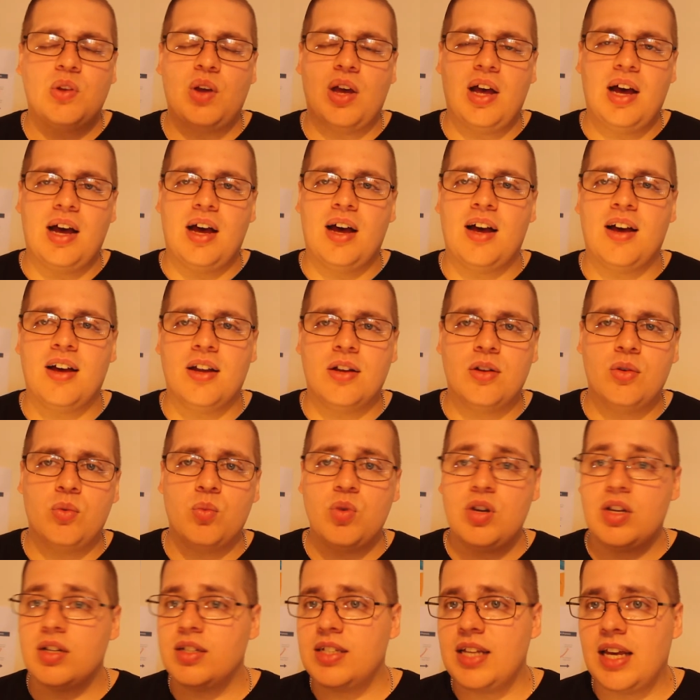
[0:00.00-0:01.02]
and we
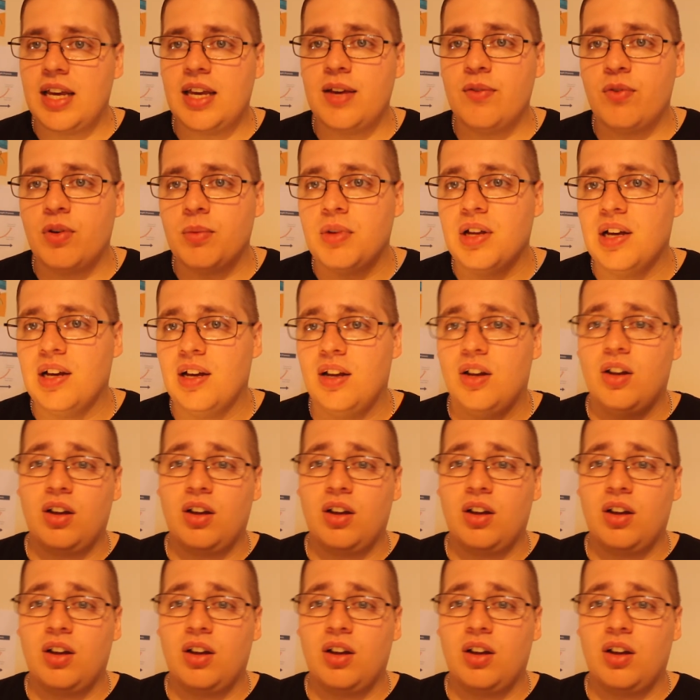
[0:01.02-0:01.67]
can take it from there.